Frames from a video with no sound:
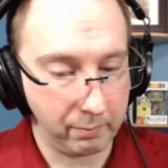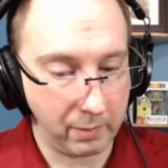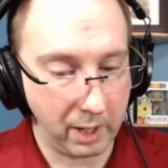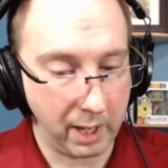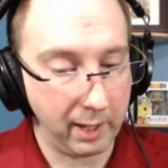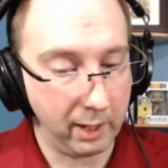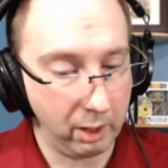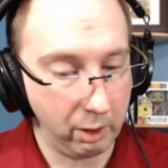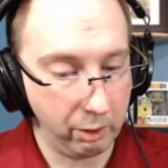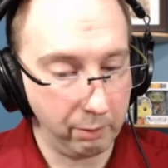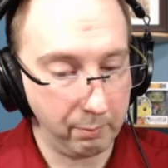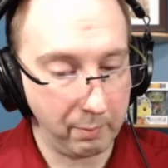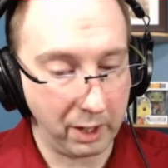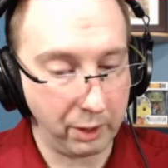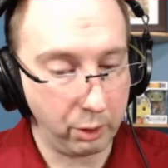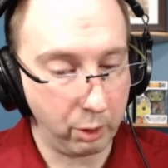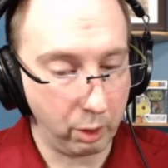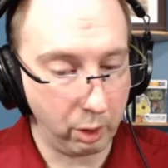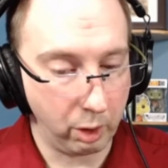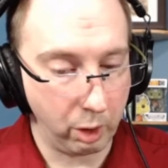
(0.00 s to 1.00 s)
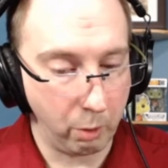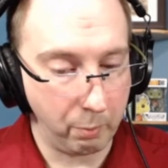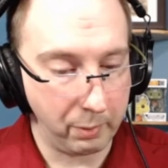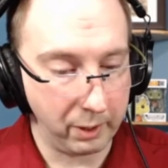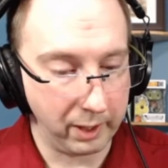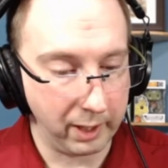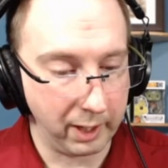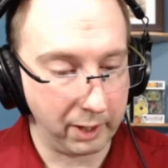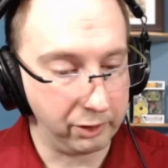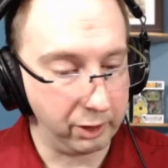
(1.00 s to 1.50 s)
I held my door
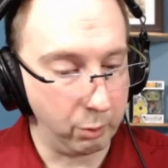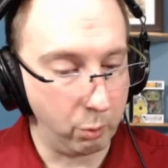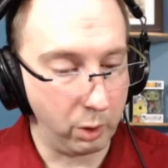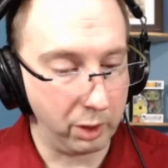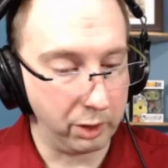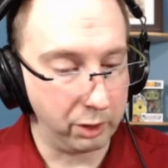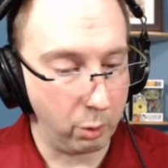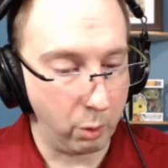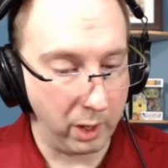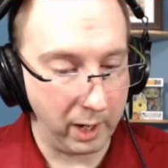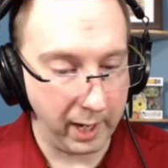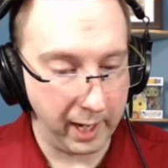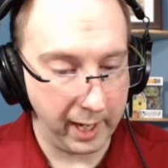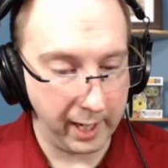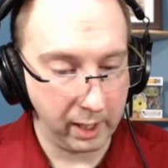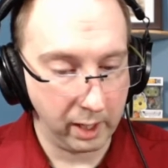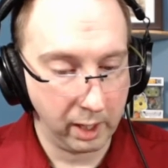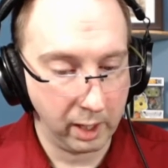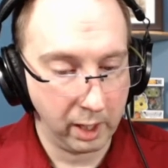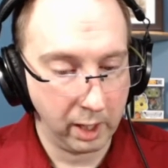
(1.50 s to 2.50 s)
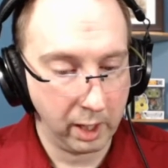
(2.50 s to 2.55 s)
open as he went away,